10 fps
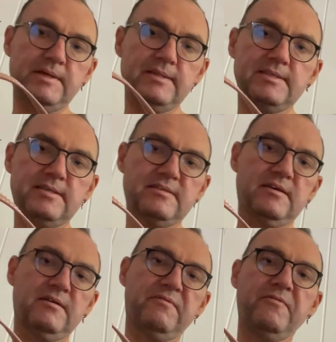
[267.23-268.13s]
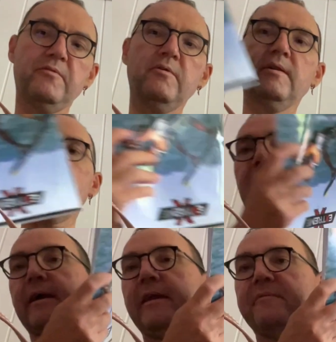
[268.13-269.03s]
but this is a full
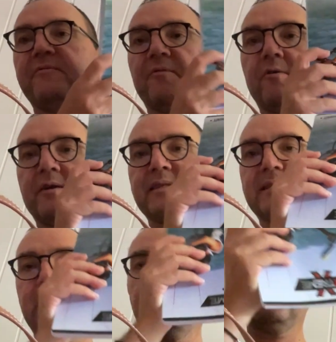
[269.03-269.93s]
A4 size